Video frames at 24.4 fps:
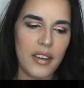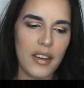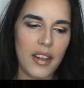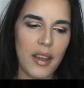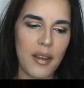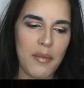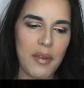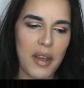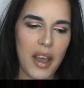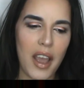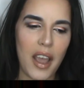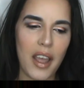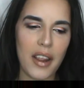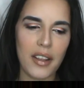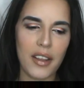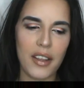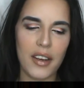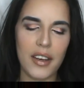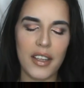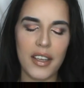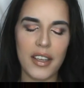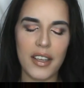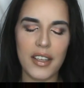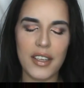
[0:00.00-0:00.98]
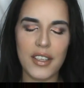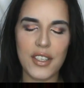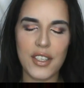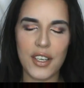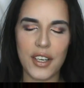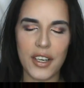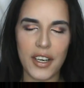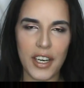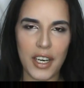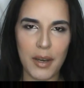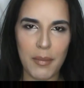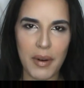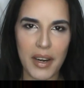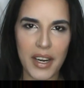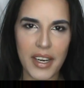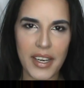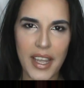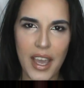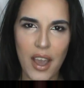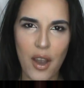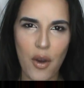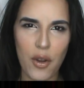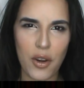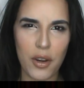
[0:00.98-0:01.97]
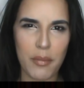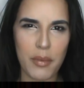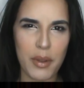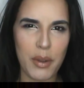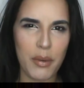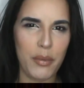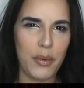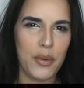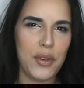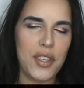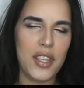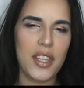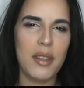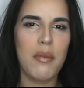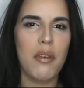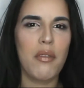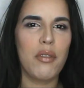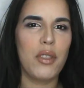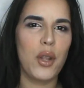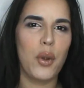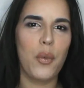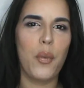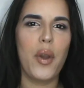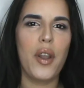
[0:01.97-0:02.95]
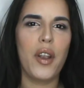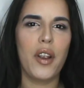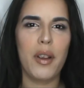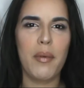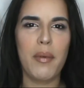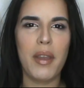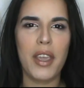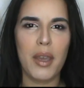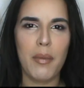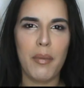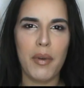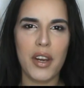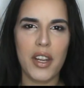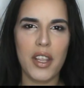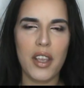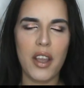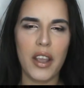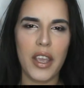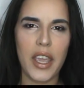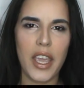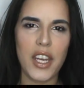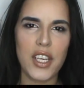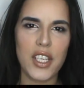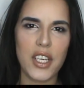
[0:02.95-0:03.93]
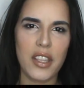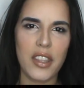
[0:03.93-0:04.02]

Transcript: I'm not gonna turn anybody down or be rude to them if they're wearing makeup at a young age.